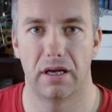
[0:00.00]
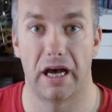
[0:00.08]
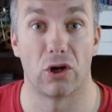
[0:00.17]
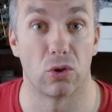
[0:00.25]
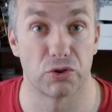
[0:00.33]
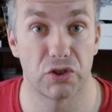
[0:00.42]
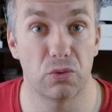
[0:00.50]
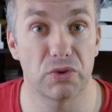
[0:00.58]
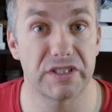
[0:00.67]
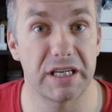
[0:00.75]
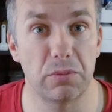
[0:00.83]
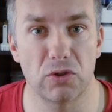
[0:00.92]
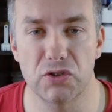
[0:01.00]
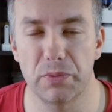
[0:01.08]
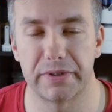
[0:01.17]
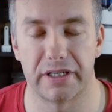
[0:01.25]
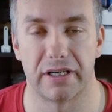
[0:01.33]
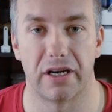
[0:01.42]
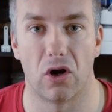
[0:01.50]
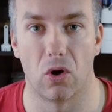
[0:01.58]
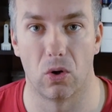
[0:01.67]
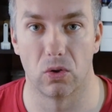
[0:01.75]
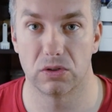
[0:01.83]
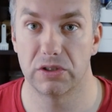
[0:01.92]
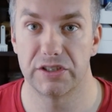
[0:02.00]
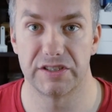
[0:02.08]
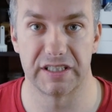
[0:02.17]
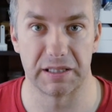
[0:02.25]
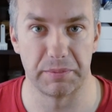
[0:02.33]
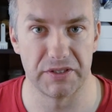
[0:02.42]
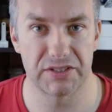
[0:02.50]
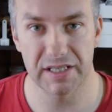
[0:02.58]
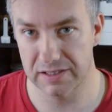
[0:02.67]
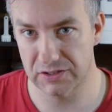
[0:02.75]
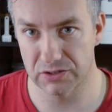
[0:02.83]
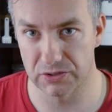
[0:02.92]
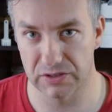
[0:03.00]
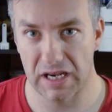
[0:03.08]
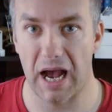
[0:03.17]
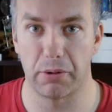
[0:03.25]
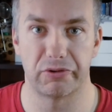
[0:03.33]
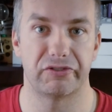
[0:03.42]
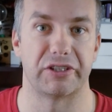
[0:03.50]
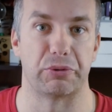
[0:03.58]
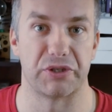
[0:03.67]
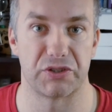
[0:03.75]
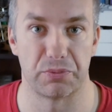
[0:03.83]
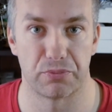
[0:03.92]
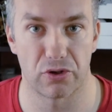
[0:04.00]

I also was able to pair all Zigbee sensors, however there were some